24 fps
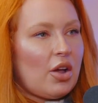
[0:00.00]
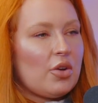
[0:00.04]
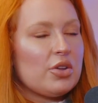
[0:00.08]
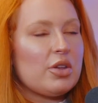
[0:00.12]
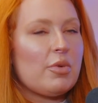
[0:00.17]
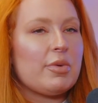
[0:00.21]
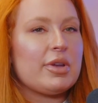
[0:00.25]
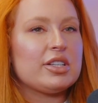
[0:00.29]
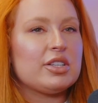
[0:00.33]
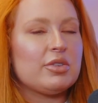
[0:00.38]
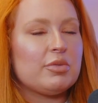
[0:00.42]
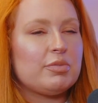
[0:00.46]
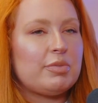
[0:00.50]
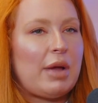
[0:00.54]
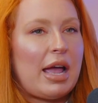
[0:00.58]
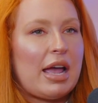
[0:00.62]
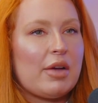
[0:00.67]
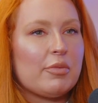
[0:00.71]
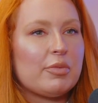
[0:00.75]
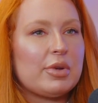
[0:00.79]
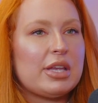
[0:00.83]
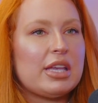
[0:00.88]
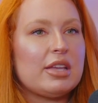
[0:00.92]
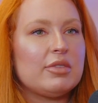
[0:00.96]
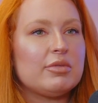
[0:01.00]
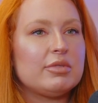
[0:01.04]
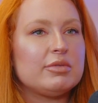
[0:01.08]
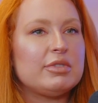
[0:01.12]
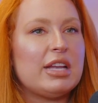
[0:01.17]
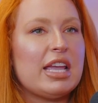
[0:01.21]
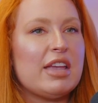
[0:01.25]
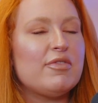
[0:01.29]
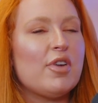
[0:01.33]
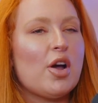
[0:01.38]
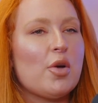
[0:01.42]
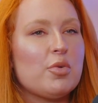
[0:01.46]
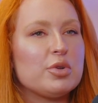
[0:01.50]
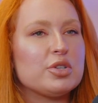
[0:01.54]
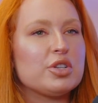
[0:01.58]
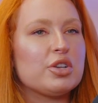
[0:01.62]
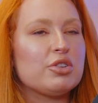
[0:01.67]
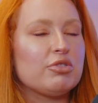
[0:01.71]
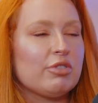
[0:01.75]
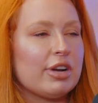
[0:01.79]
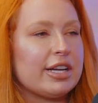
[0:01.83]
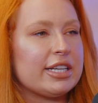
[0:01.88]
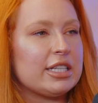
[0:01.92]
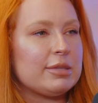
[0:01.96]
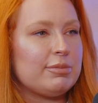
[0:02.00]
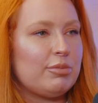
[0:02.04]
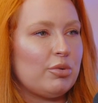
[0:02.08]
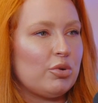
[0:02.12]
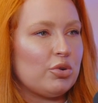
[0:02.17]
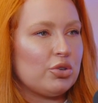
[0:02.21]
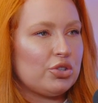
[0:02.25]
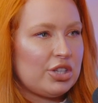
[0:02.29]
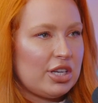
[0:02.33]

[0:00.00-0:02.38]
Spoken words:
Oh yeah, we had to. Nevo was a great sport.